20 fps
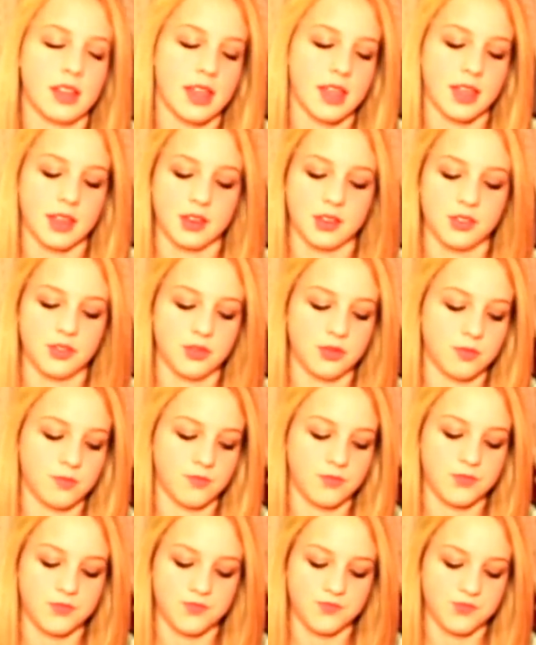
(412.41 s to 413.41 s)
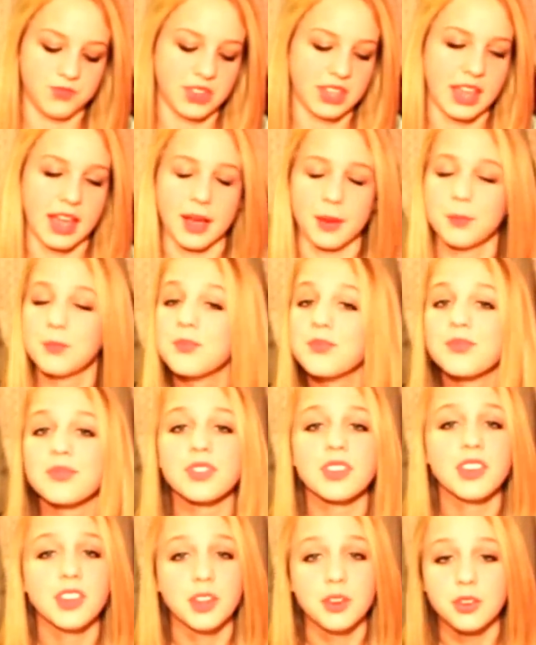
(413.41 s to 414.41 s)
and yeah,
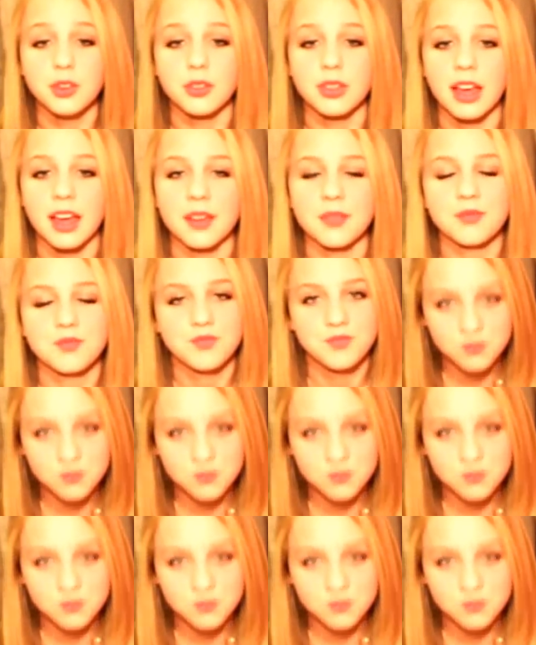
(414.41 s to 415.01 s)
you do that.